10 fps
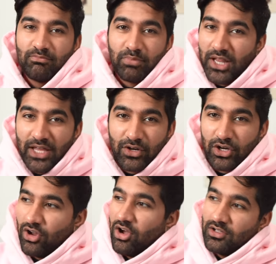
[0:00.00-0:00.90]
believe it
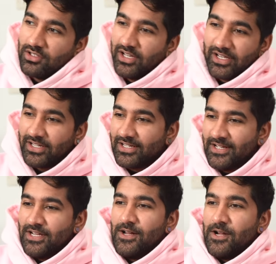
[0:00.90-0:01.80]
or not, like,
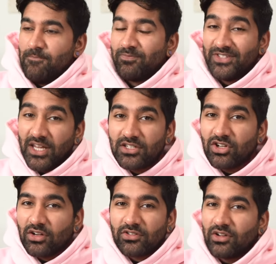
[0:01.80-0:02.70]

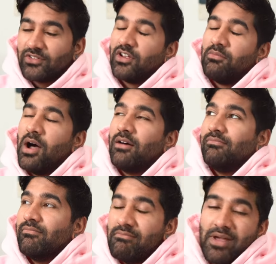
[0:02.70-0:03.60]
TikTok's got some
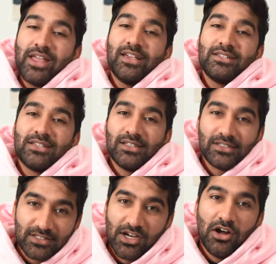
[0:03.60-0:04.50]
amazing
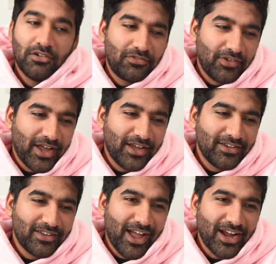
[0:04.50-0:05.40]
stuff.
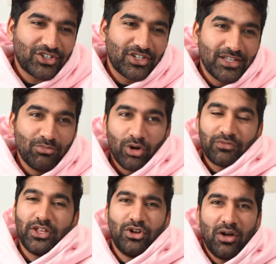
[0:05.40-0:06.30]
And actually, more
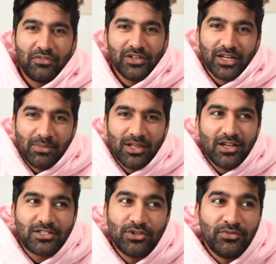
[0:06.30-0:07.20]
often than not, I feel like my
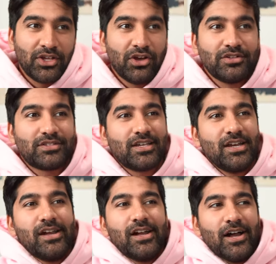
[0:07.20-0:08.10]
last two videos,
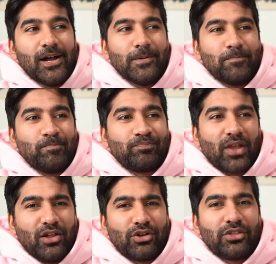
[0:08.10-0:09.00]
a
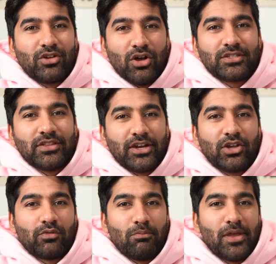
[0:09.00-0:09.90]
lot of the content that I
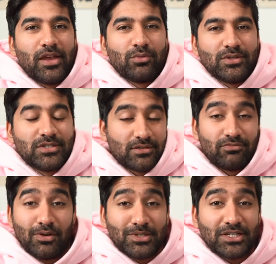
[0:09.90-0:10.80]
got from there was
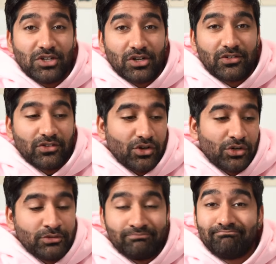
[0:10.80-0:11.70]
from TikTok.
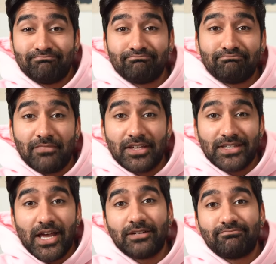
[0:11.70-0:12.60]
So there's
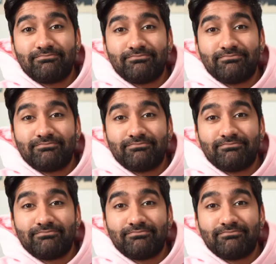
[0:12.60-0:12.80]
that.